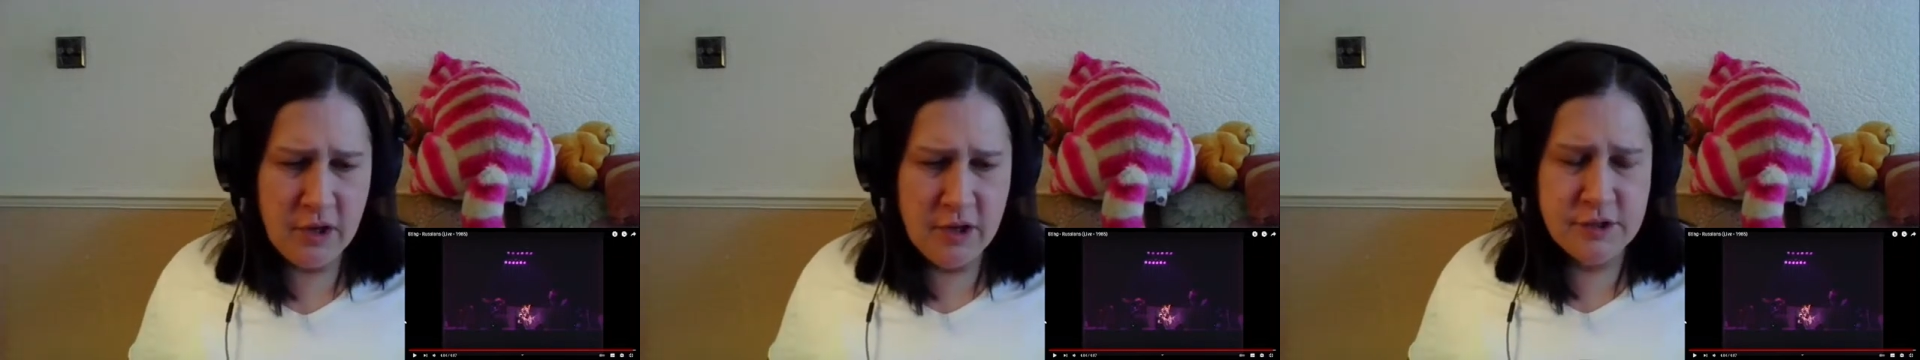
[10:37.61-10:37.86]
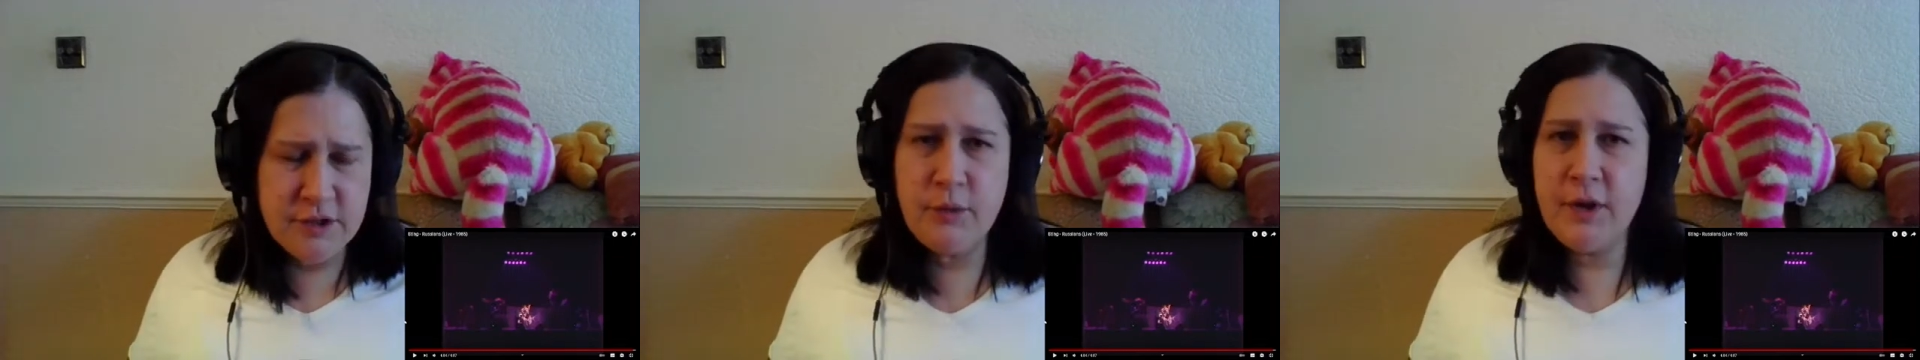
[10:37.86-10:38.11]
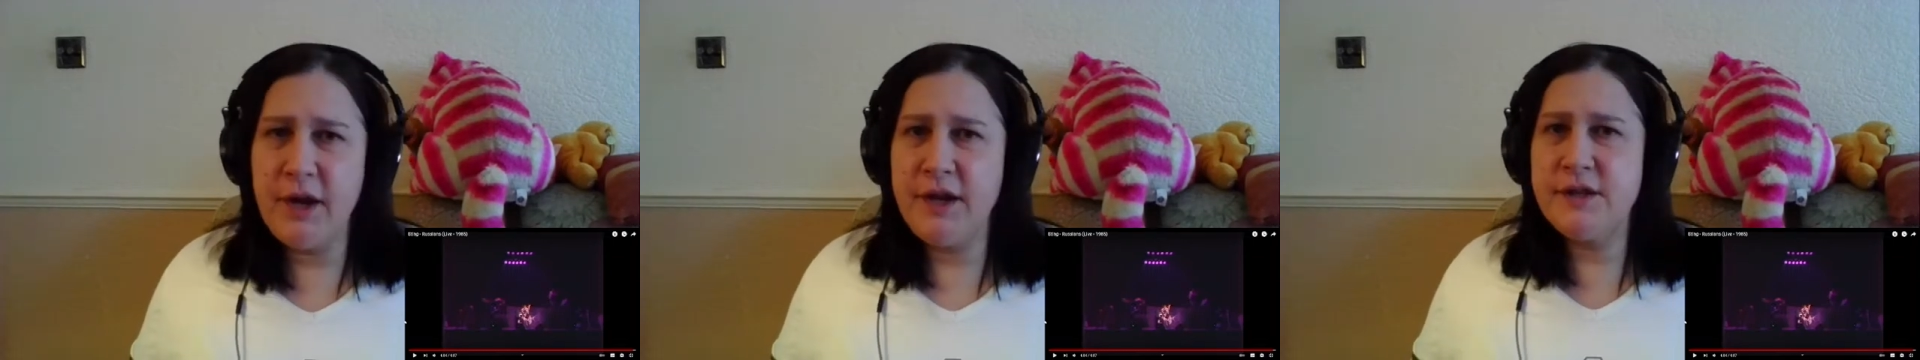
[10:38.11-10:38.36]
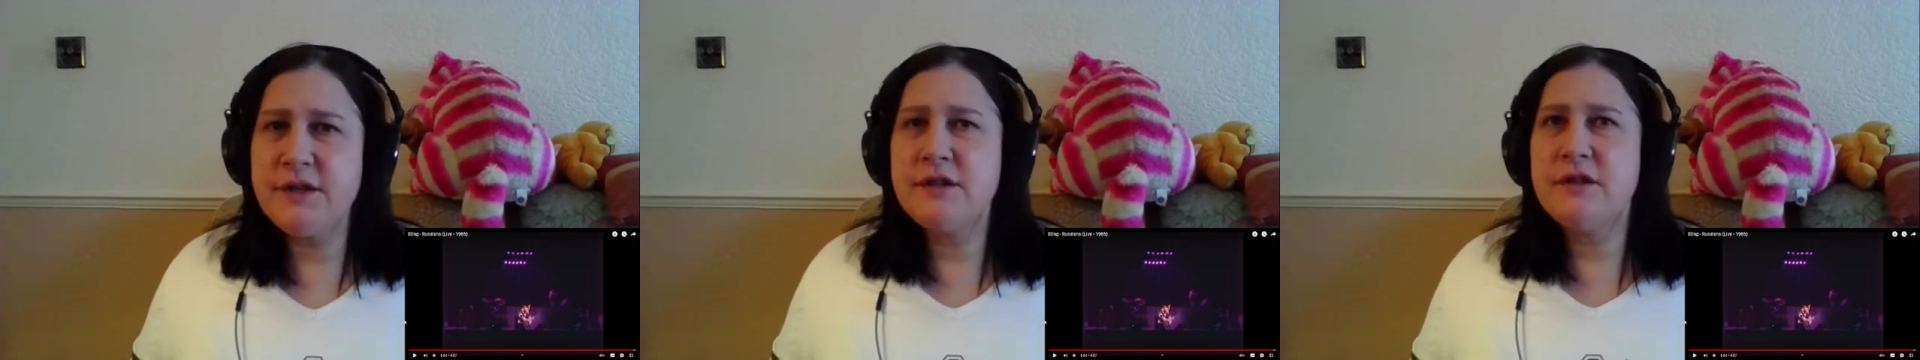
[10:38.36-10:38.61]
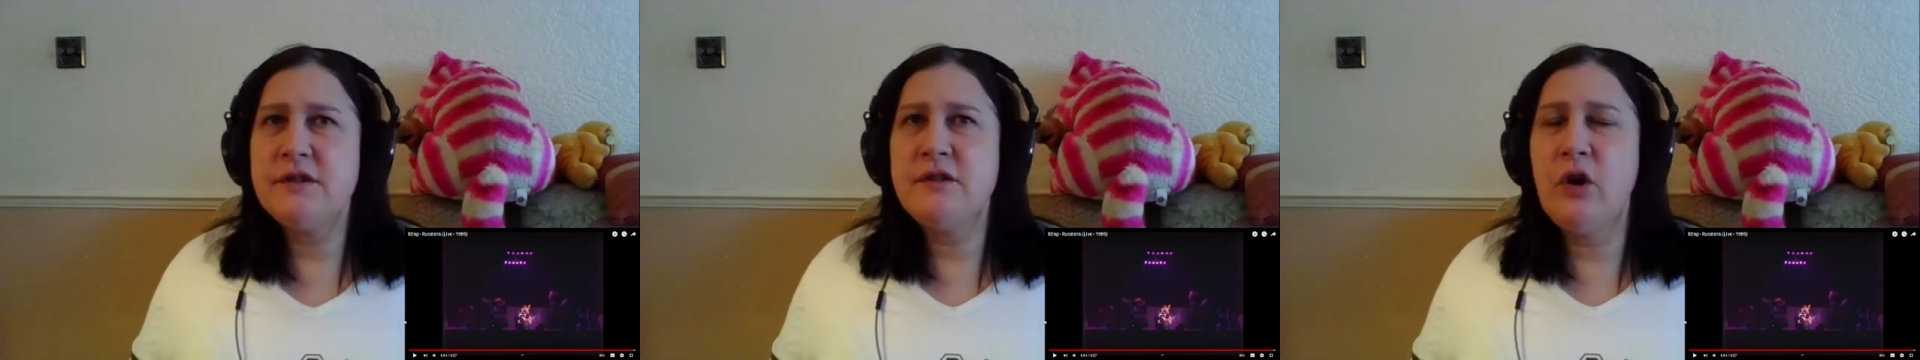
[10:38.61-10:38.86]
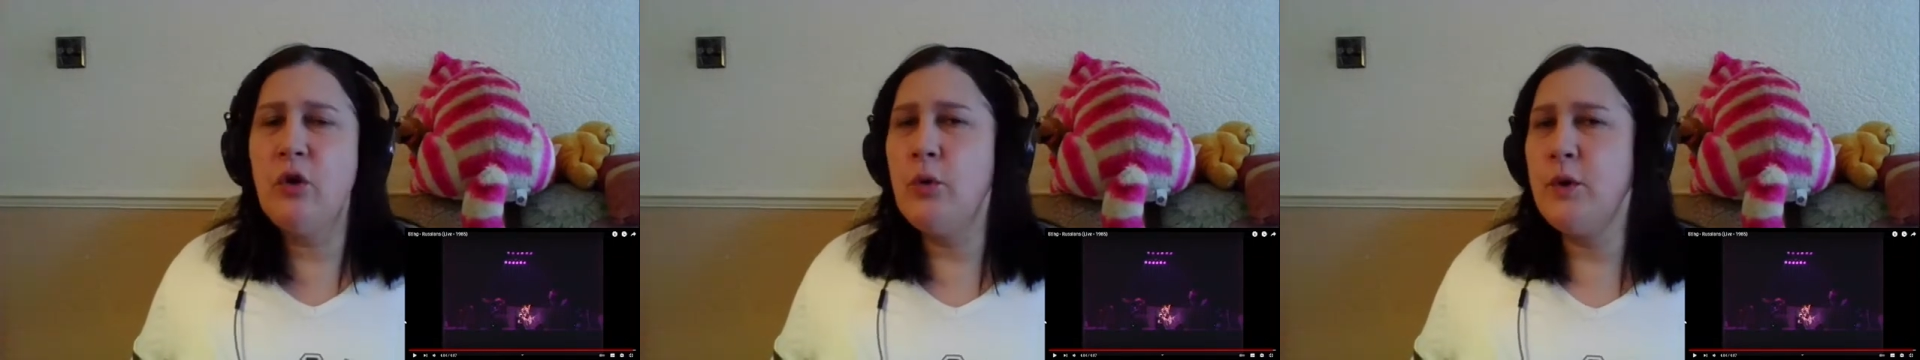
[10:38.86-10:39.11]
so it, it's not
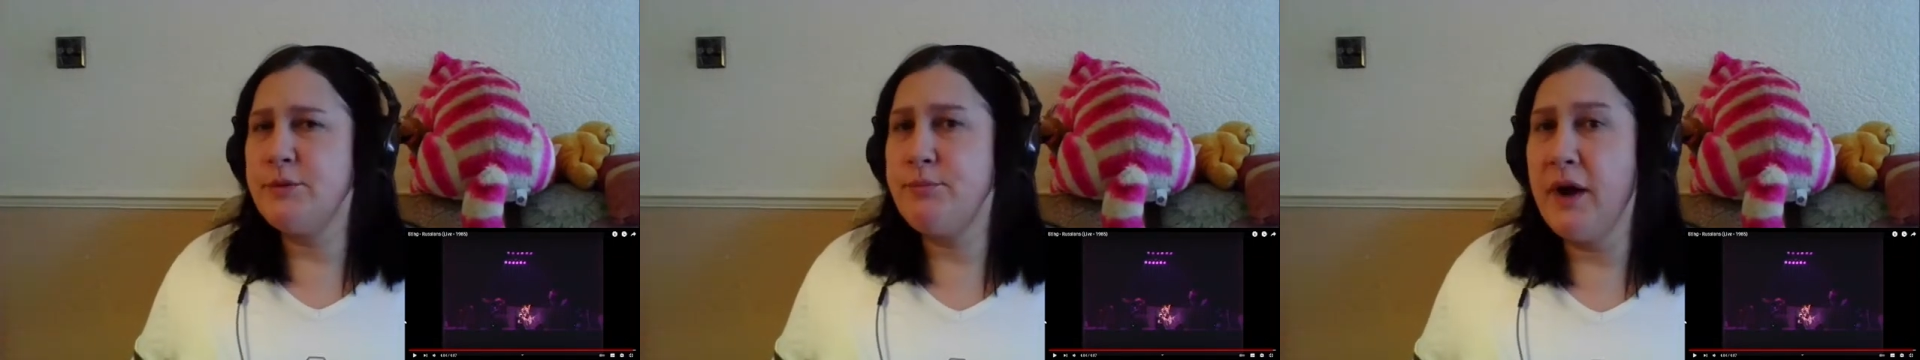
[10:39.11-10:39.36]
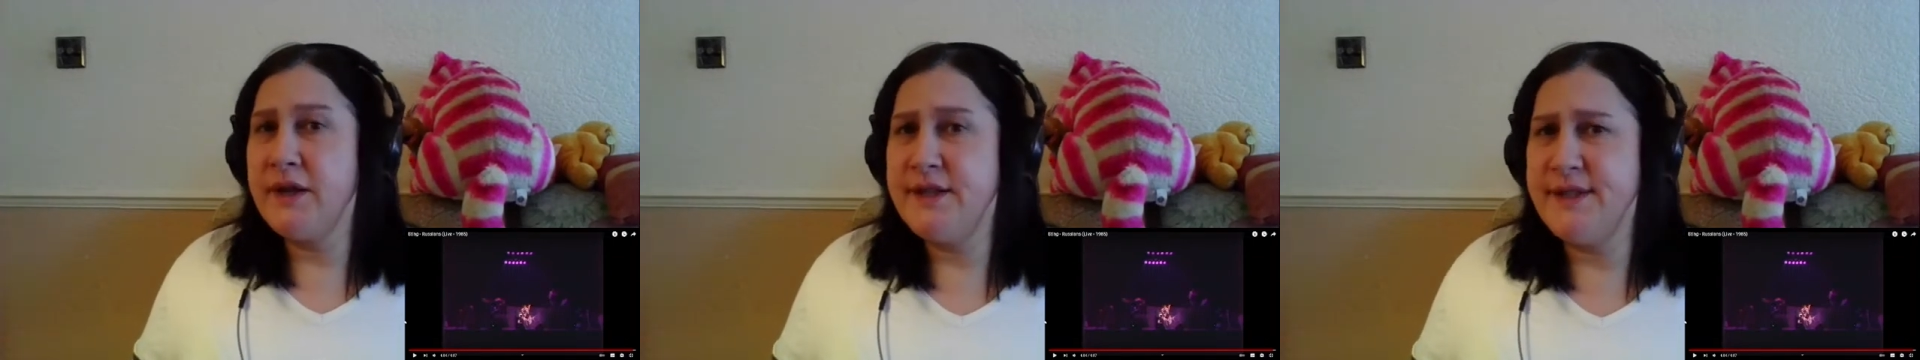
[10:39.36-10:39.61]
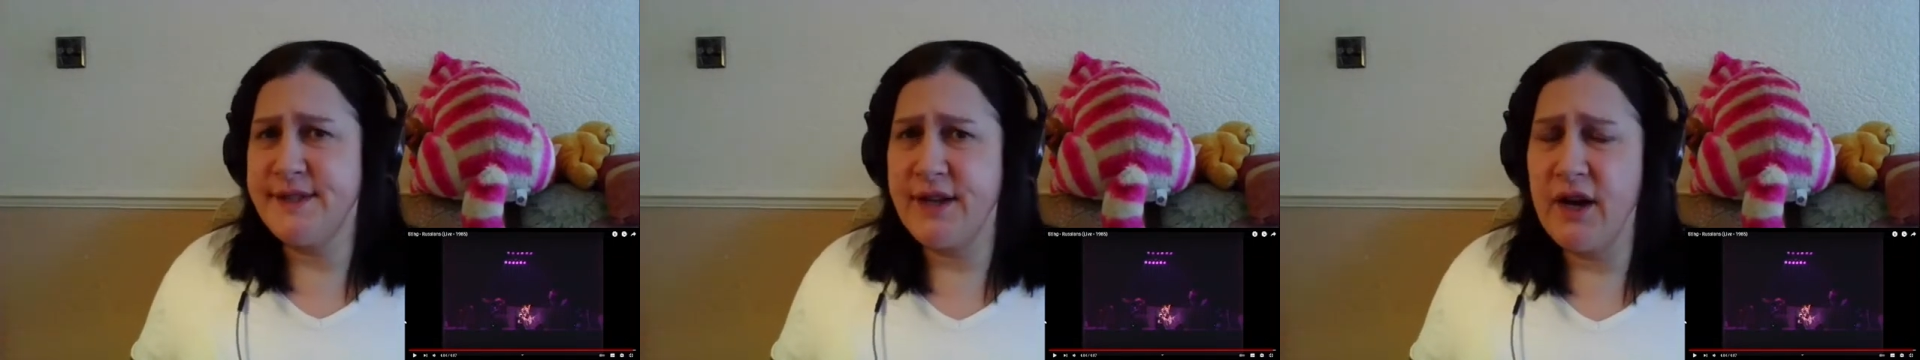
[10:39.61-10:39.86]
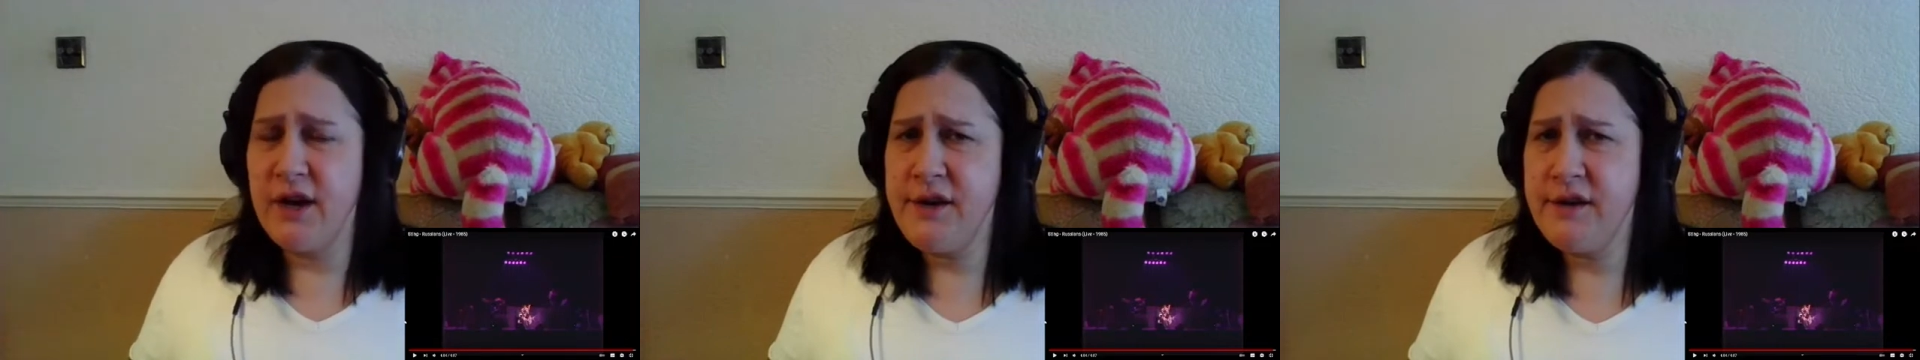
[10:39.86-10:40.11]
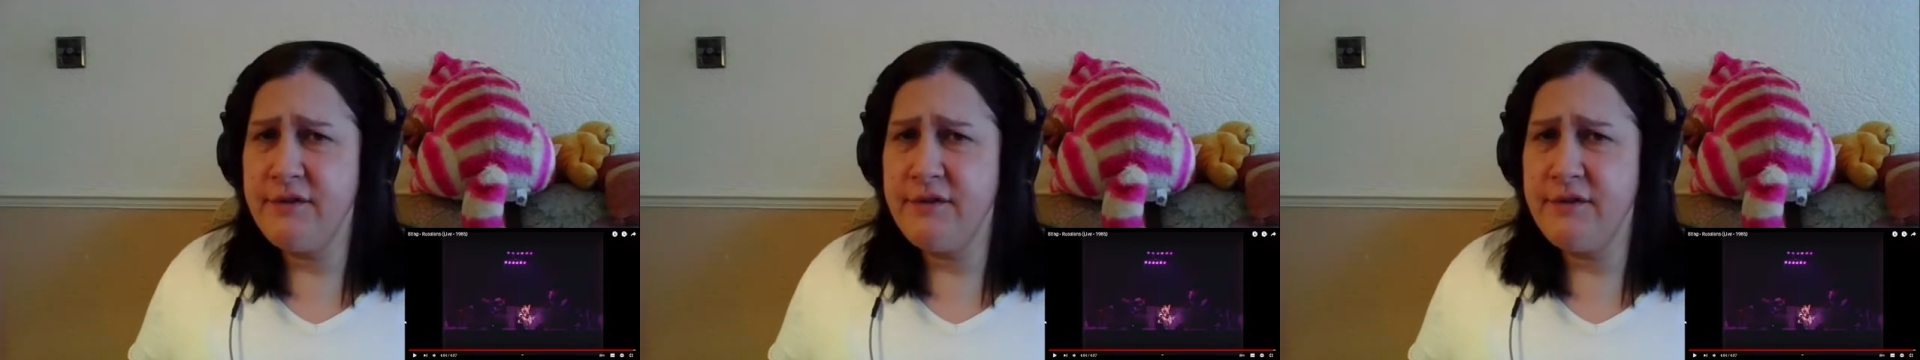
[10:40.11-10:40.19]
always by design